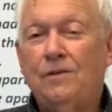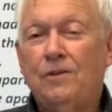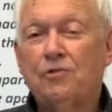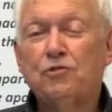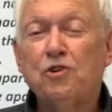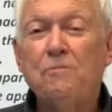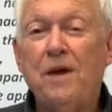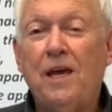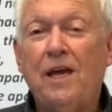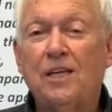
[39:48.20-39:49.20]
The true
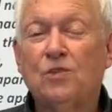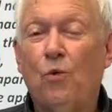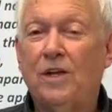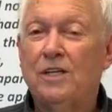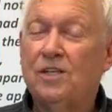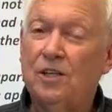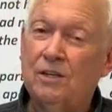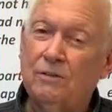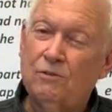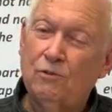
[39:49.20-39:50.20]
me is what
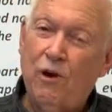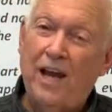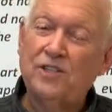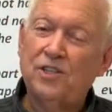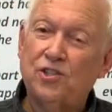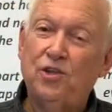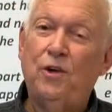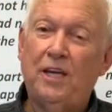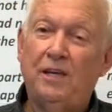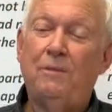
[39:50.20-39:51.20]
Christ is
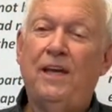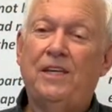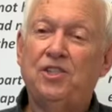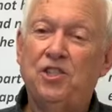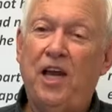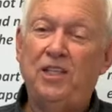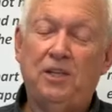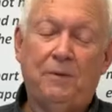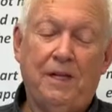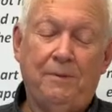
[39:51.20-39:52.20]
doing in me and
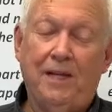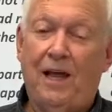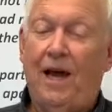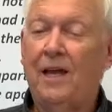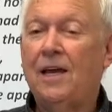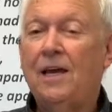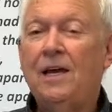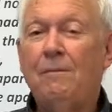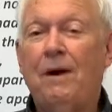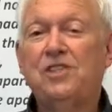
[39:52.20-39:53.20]
changing me to be like.
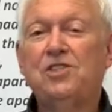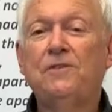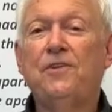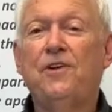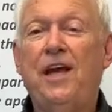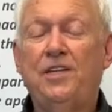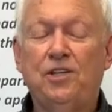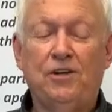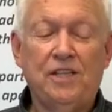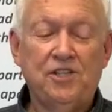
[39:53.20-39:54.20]
My sinful
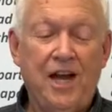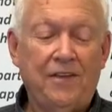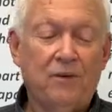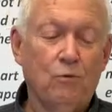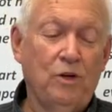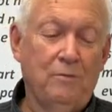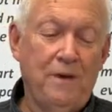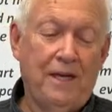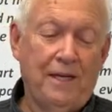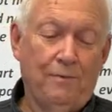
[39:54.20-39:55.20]
nature is not the real
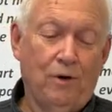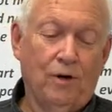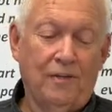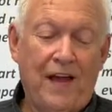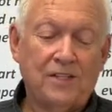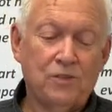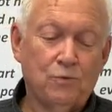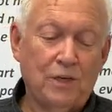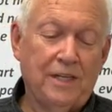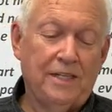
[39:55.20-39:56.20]
me anymore. That's
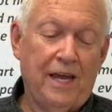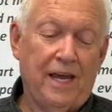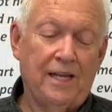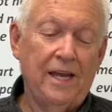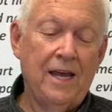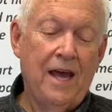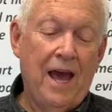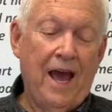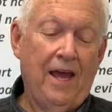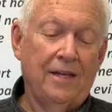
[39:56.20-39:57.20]
really dead.
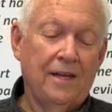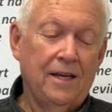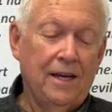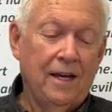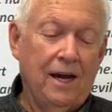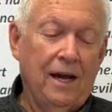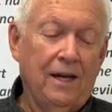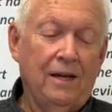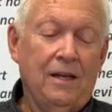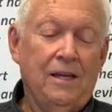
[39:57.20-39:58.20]
And
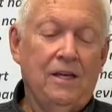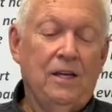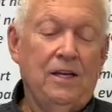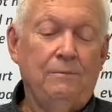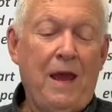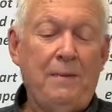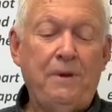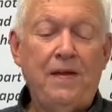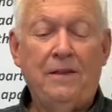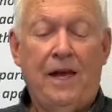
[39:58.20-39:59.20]
it may
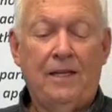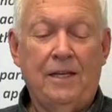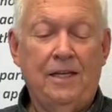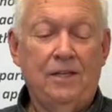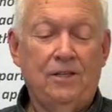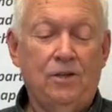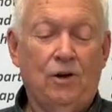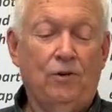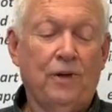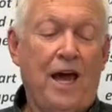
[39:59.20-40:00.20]
be that in your
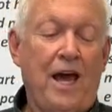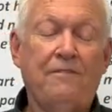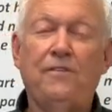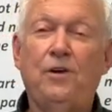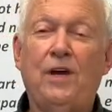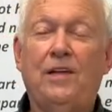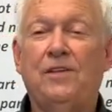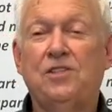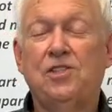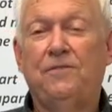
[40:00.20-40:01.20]
old life you had
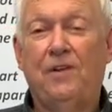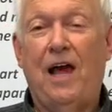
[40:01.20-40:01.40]
this sinful